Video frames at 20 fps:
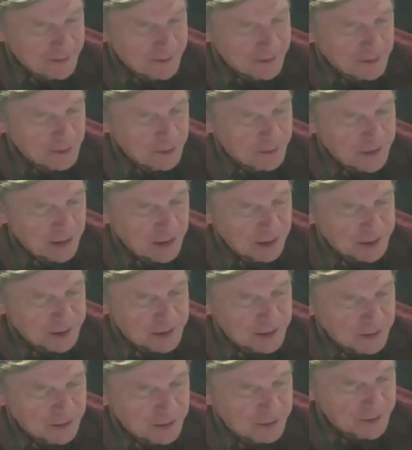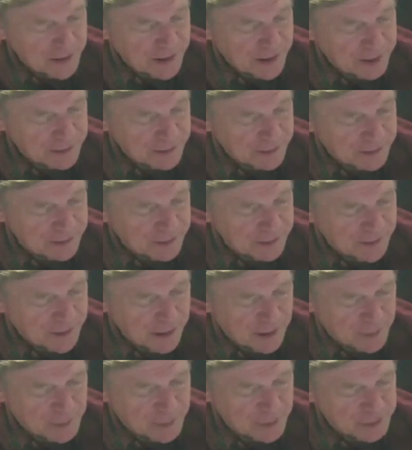Duke Ellington knew that. You
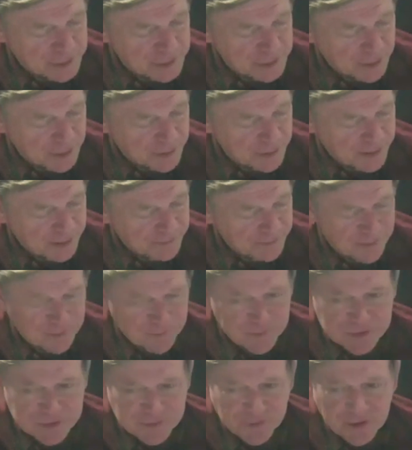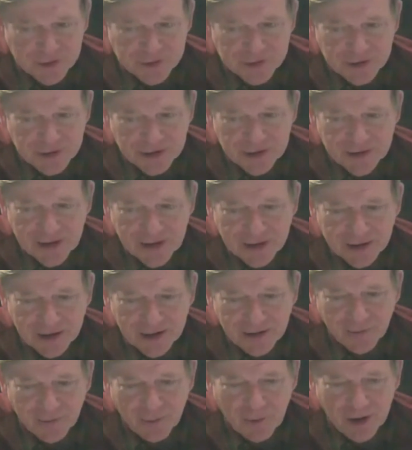got to put a sharp 11 if it's functioning in that
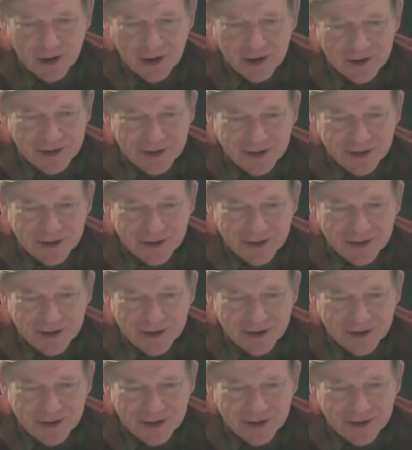kind of a way.